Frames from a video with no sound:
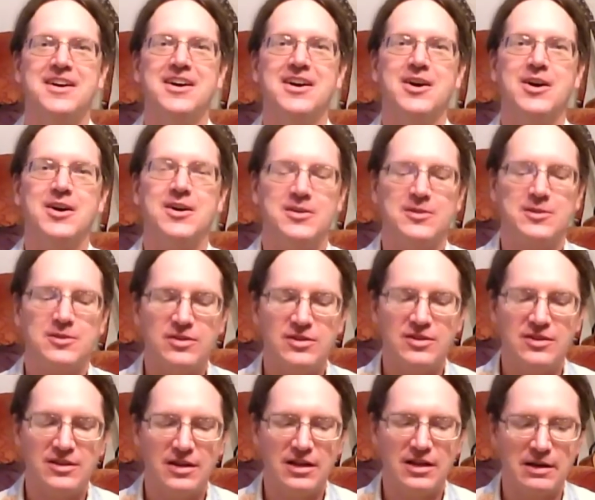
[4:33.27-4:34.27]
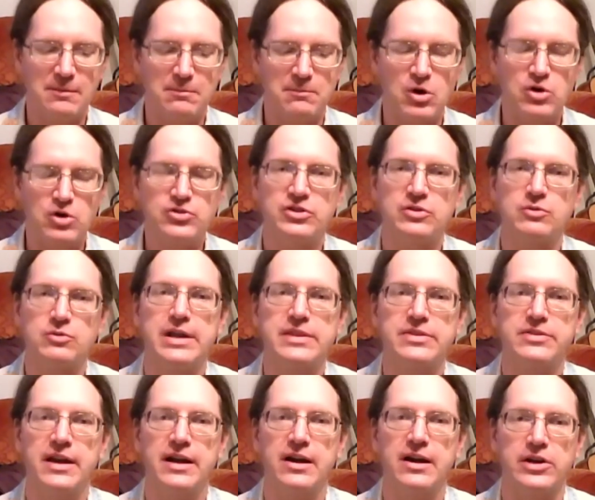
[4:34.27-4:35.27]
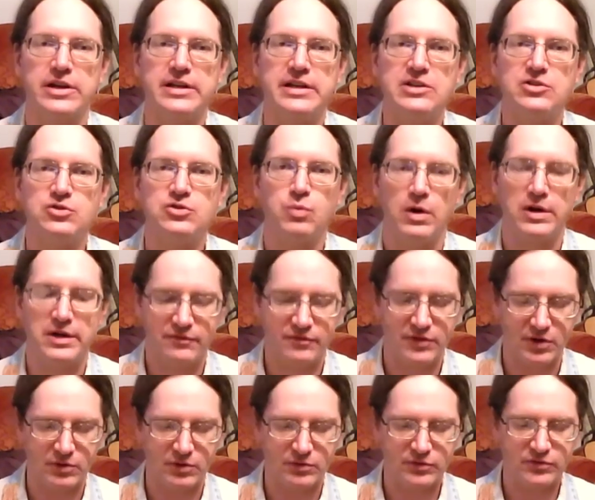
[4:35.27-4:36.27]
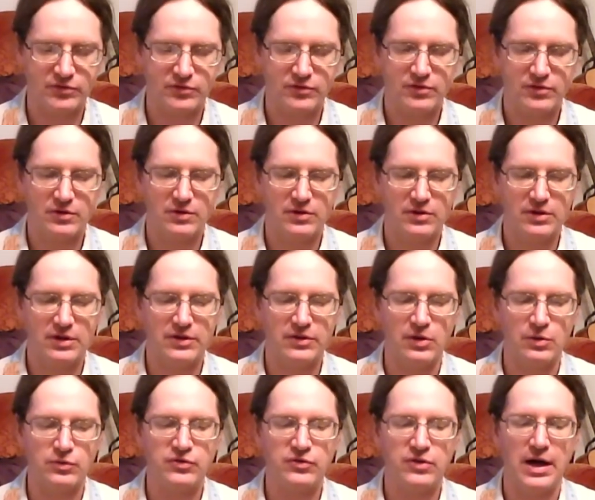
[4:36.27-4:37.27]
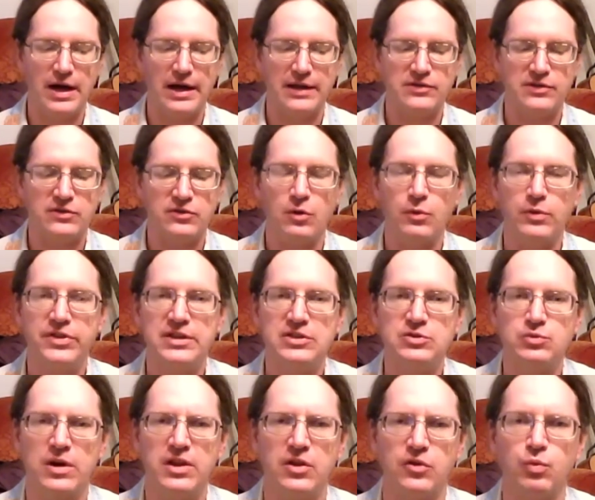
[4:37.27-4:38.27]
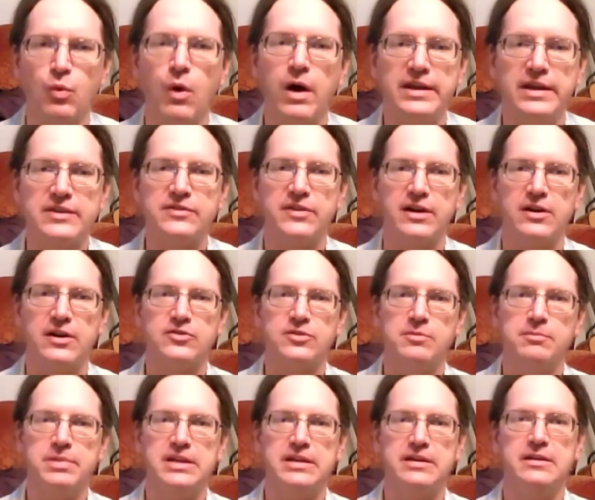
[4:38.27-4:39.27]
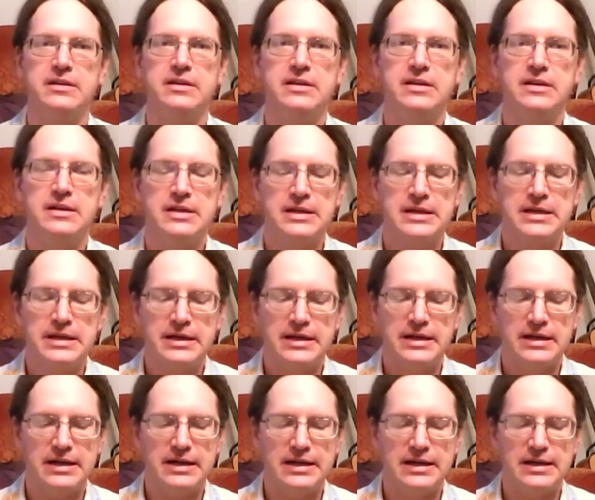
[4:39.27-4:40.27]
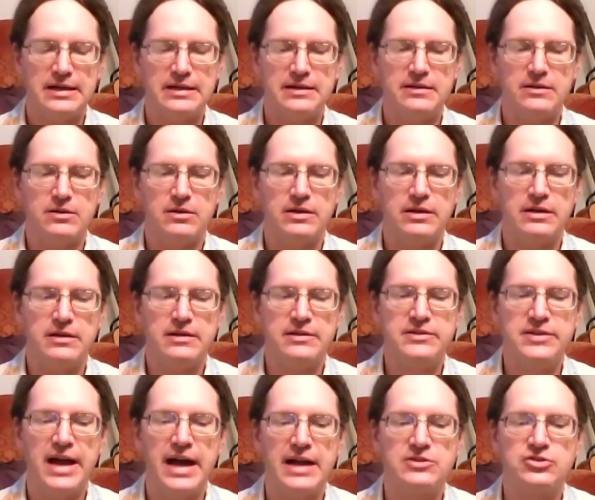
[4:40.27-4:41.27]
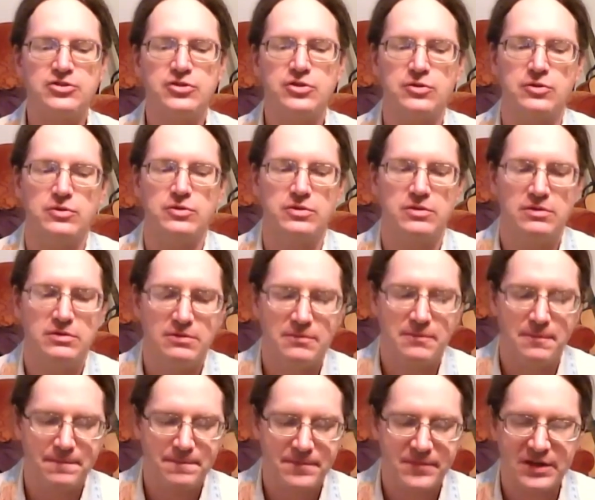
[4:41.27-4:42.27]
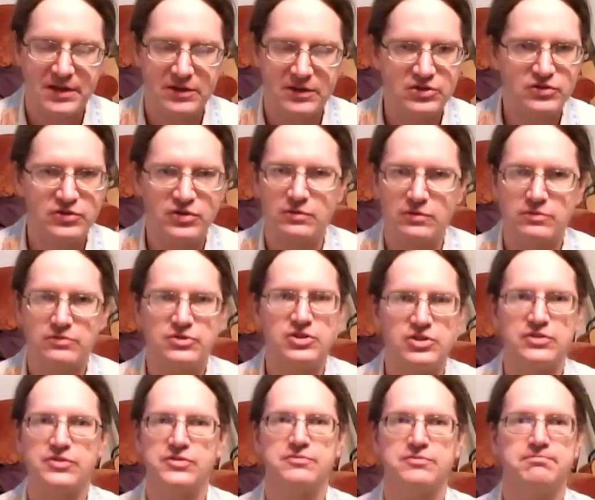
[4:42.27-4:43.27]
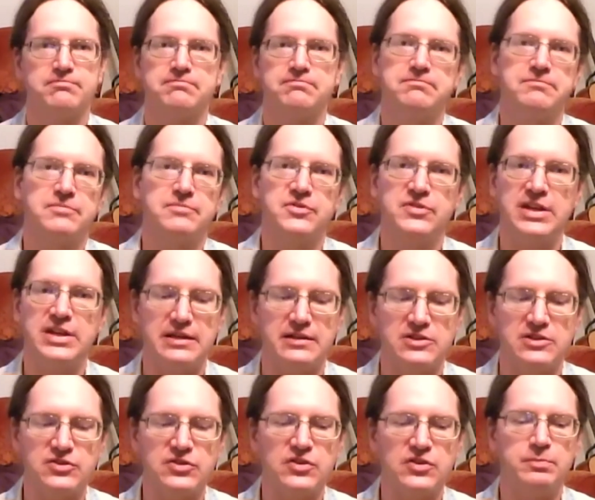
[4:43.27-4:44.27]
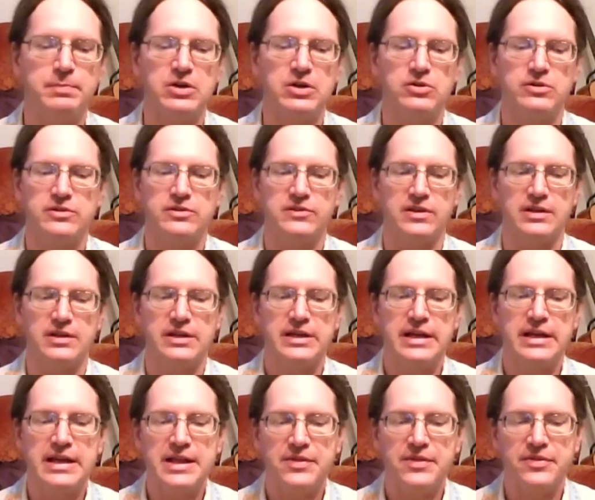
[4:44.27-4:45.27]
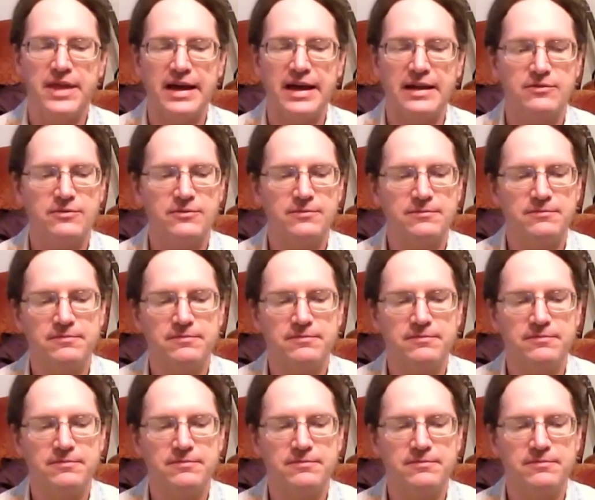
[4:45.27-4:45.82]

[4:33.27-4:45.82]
all emerging uh, right there in each one of those, those thoughts. And so with each one of those, what is there to be uh, attached to? so just see it, just experience it. That